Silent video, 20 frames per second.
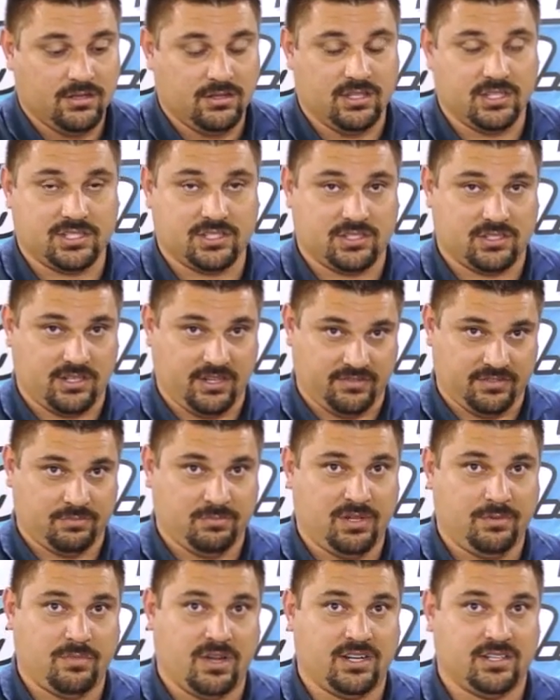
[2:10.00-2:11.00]
This gives
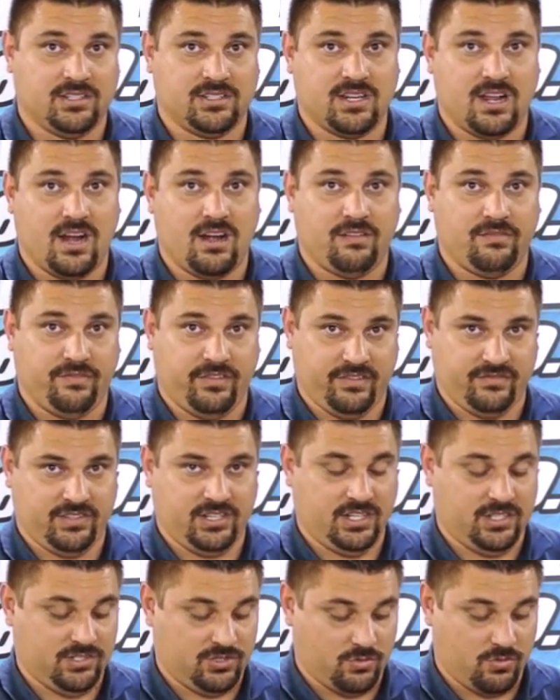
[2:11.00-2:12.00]
me my desired
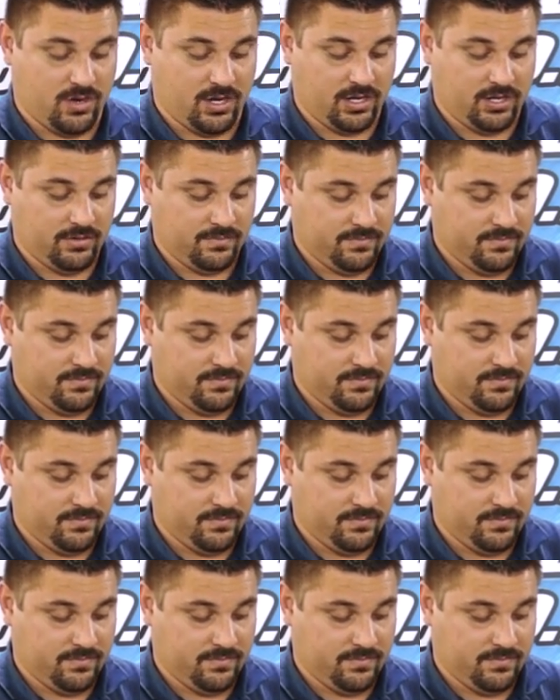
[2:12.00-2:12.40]
1520.